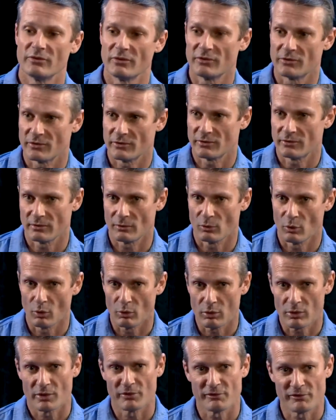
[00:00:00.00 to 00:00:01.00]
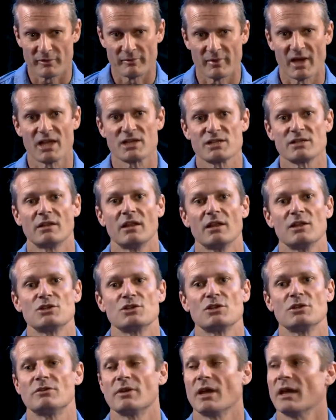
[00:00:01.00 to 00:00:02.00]
This is all good information that you
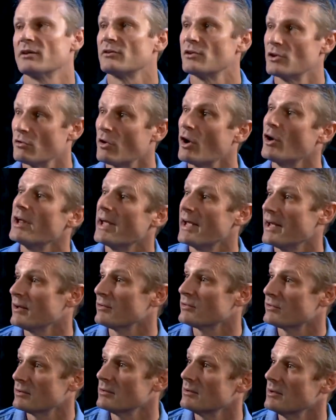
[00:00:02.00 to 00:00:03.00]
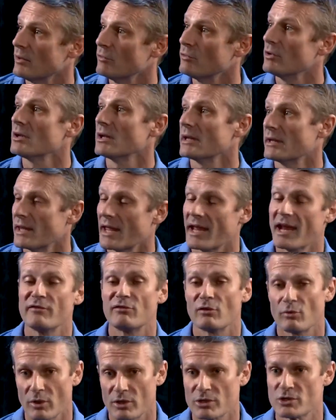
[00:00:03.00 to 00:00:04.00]
should take to your own house, and really that
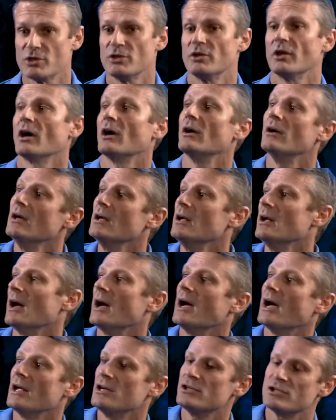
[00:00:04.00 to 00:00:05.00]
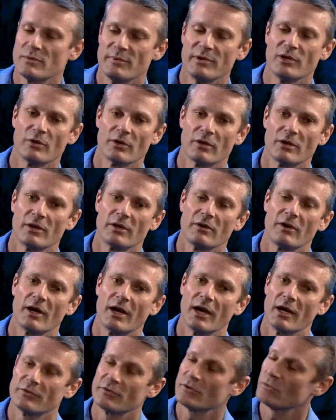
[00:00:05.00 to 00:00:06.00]
everyone should know. You should be doing it in your own
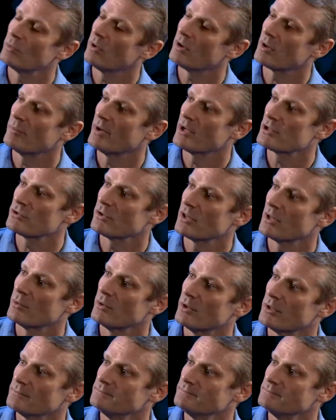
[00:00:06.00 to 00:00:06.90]
house as well to make sure they work.